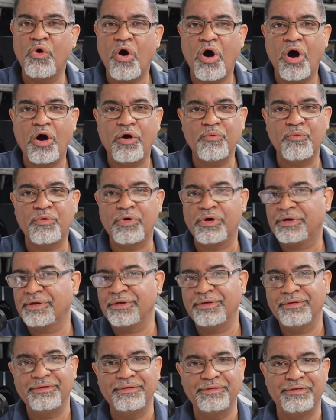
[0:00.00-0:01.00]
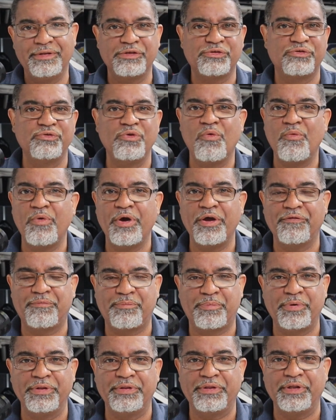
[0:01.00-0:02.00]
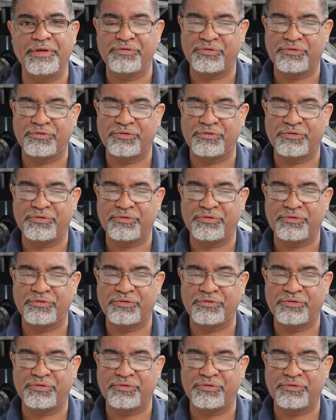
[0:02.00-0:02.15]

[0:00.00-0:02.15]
artwork, there's no way of printing.